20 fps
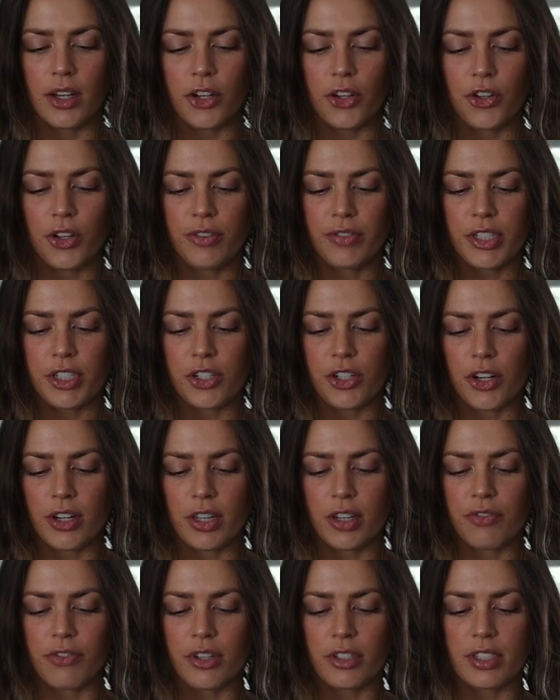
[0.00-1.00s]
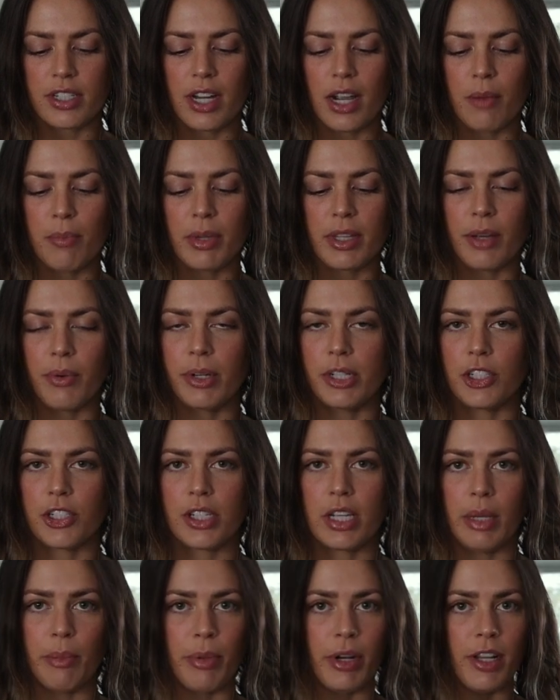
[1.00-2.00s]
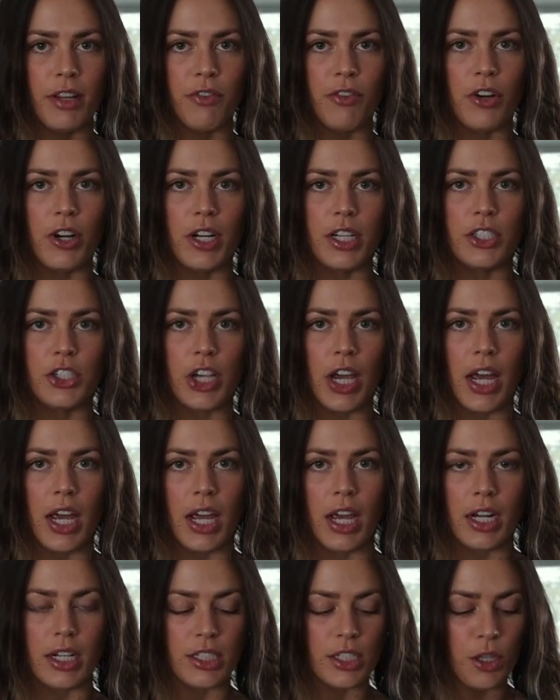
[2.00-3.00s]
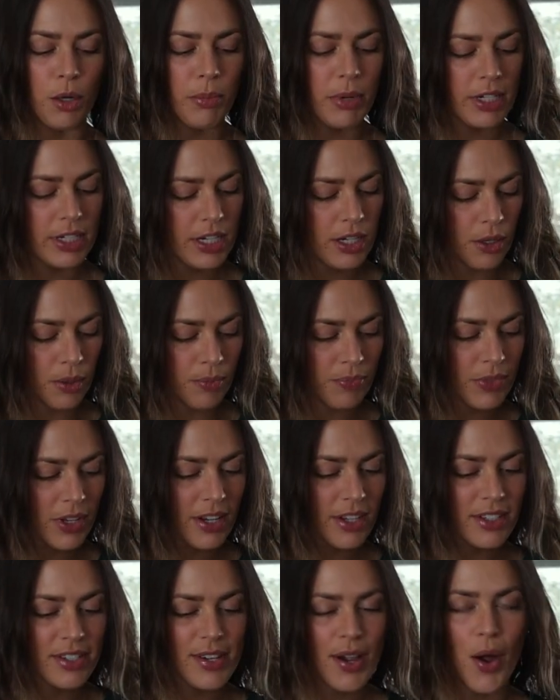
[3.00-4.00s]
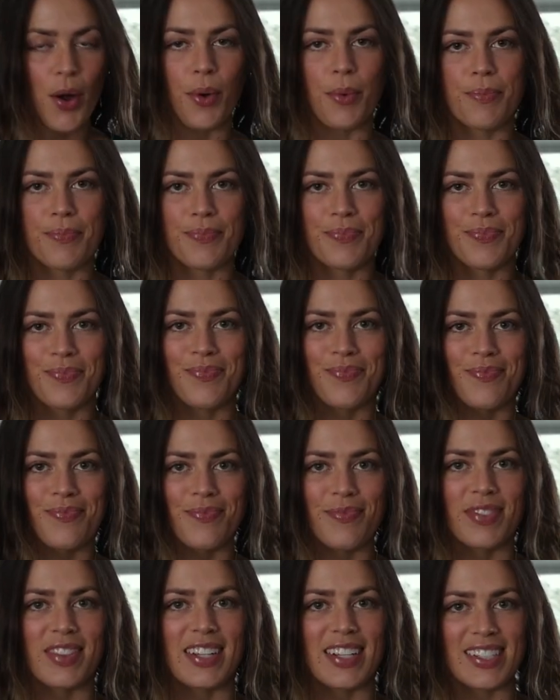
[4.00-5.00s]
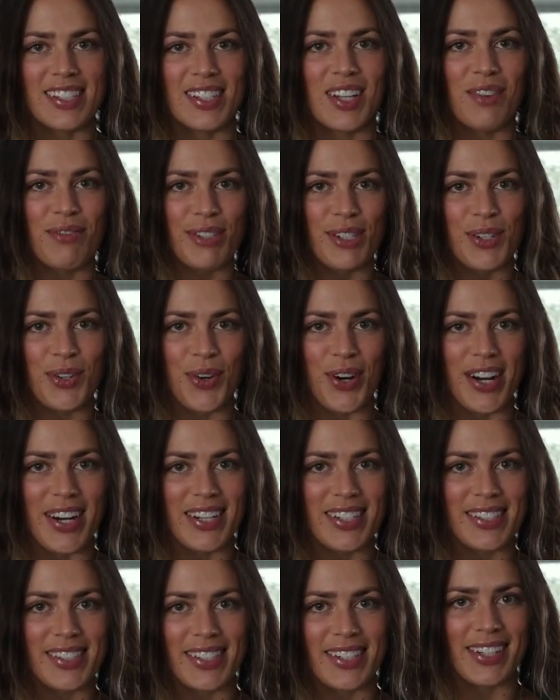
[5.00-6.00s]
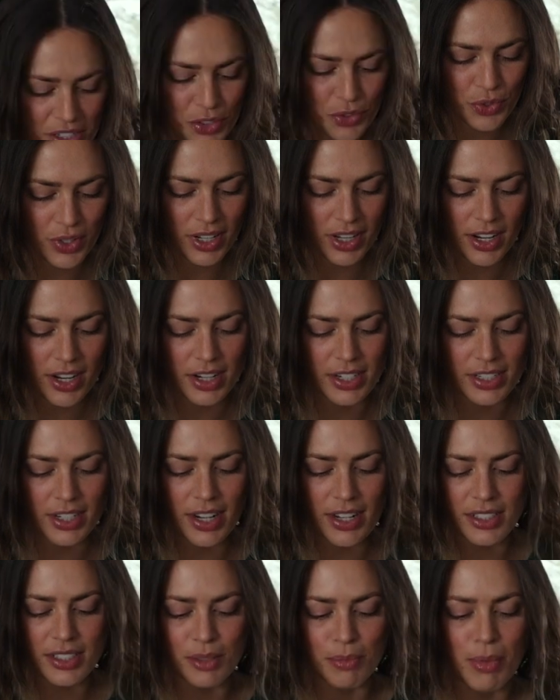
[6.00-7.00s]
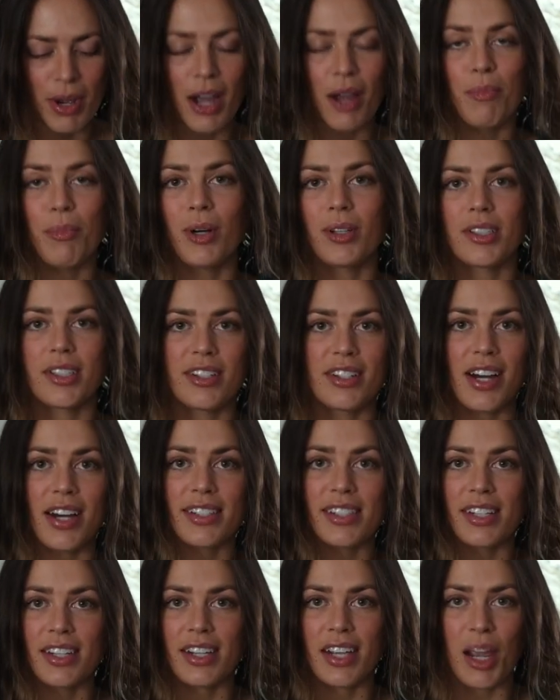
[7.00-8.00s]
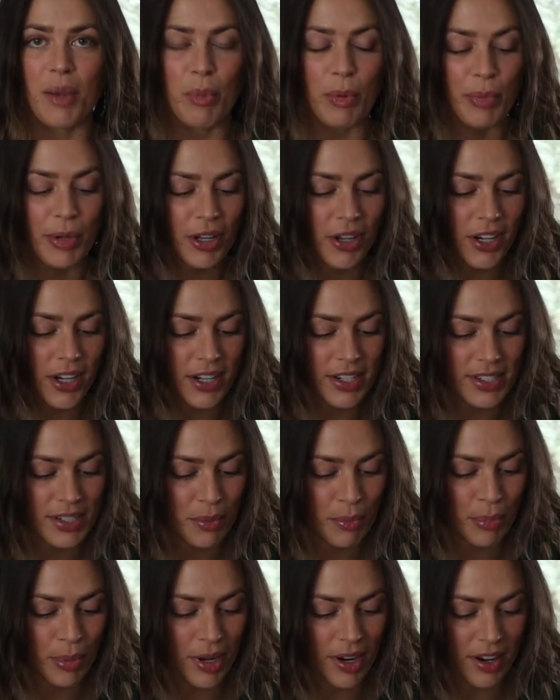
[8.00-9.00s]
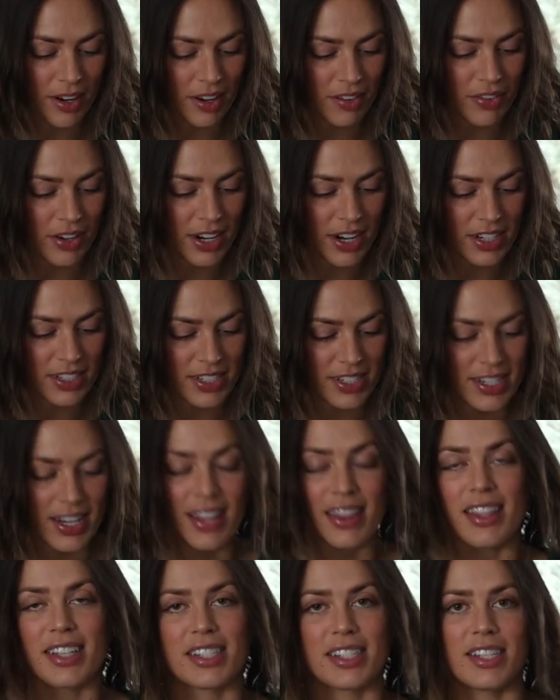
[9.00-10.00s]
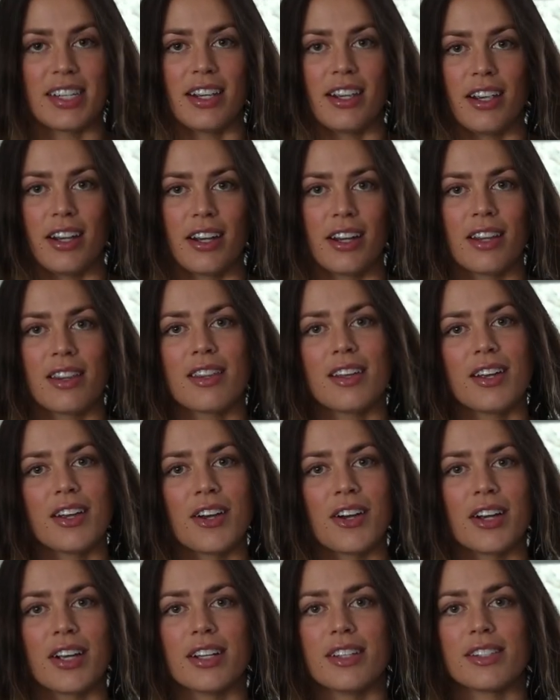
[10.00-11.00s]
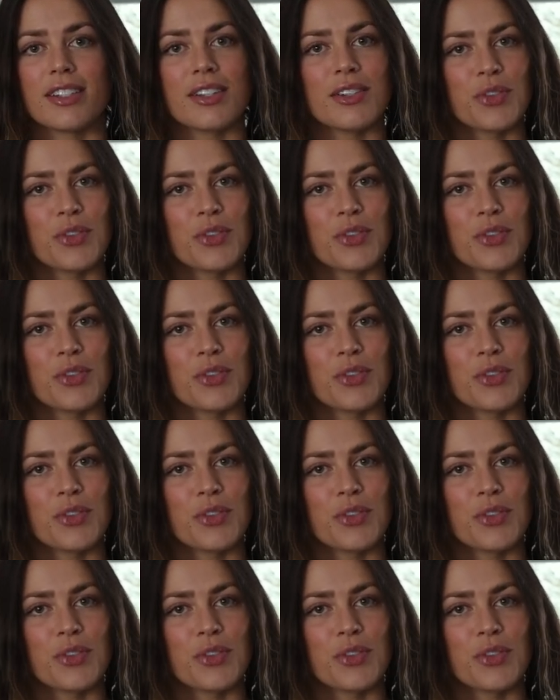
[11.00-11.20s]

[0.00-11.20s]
You do have to stir it the first time, but then we just keep it in the fridge and it's no big deal. So, these love stories. This is really going to test my multitasking capabilities, but if I can set the scene, the year is